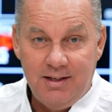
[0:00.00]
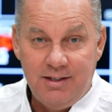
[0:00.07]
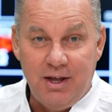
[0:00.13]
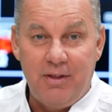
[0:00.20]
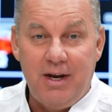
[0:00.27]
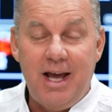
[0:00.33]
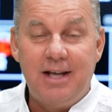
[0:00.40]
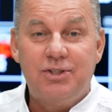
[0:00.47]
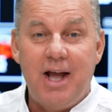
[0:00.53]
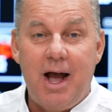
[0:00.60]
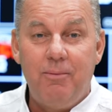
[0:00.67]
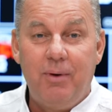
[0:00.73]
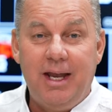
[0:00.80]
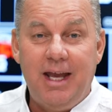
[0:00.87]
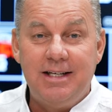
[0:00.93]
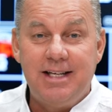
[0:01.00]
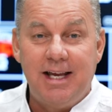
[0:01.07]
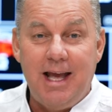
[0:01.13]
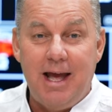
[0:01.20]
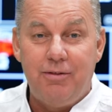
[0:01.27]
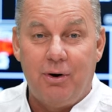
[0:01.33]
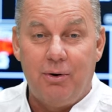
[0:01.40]
Till the next time we get
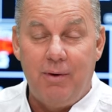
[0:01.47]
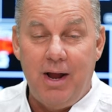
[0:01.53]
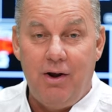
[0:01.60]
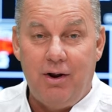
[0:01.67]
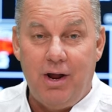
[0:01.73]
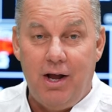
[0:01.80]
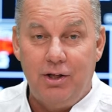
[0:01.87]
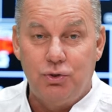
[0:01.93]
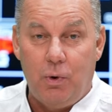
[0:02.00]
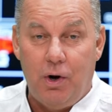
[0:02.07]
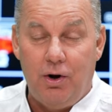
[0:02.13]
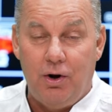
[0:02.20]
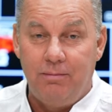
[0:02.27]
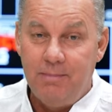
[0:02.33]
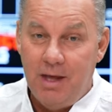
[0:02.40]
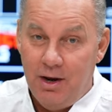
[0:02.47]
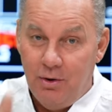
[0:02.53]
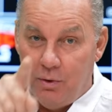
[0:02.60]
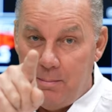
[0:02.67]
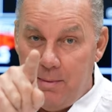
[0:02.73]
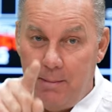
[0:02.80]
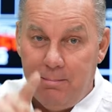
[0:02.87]
together around God's Word,
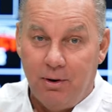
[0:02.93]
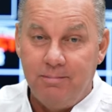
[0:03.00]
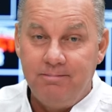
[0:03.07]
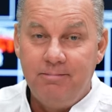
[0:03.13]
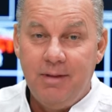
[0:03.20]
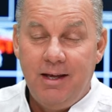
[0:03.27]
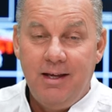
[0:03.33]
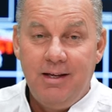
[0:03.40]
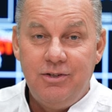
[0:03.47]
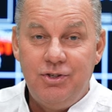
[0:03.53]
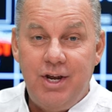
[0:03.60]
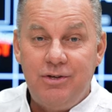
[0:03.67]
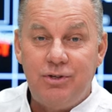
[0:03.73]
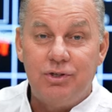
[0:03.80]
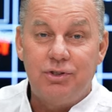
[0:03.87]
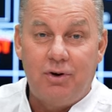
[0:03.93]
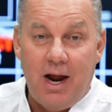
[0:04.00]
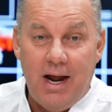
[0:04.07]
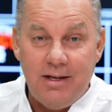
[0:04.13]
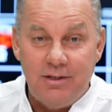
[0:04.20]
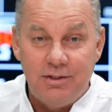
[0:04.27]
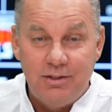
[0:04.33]
remember, Jesus
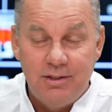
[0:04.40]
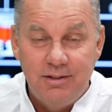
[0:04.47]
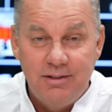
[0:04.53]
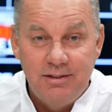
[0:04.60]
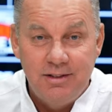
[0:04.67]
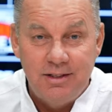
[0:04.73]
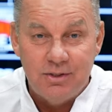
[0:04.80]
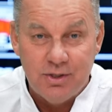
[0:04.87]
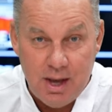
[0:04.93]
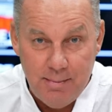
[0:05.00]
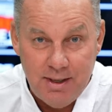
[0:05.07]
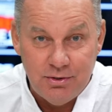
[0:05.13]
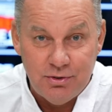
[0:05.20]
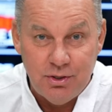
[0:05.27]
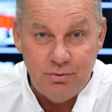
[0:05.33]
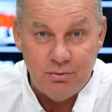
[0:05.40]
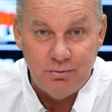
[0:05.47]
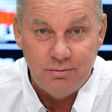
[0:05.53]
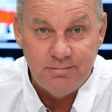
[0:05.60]
Christ is coming soon.